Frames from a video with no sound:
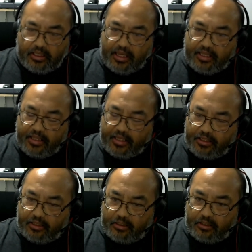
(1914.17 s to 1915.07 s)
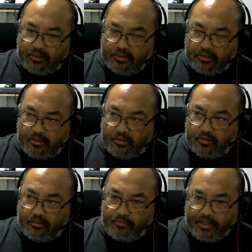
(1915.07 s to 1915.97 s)
And then
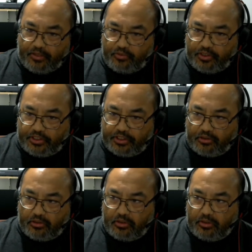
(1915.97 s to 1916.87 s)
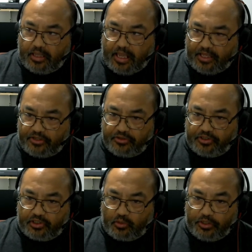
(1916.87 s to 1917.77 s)
Ben Rich answered
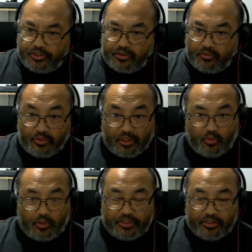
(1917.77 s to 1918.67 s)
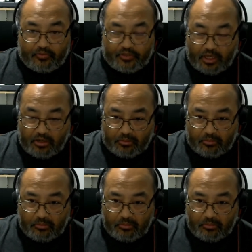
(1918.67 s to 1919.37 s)
his question with a question of his own.